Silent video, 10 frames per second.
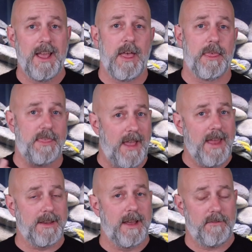
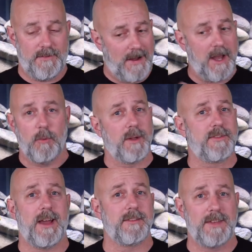then find out what
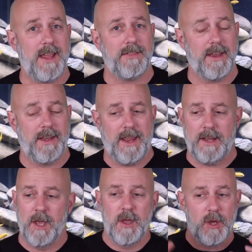size tank they need,